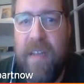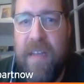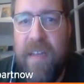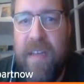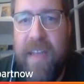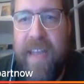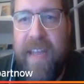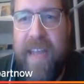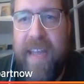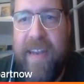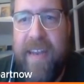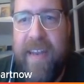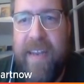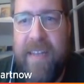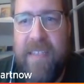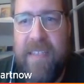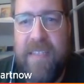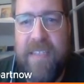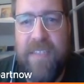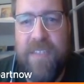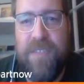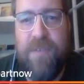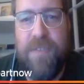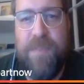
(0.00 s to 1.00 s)
and
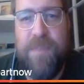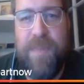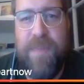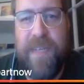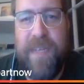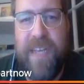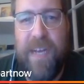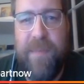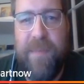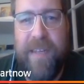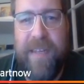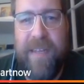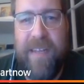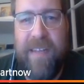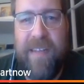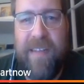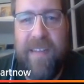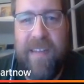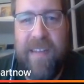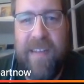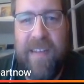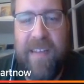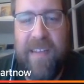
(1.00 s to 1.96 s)
so it's becoming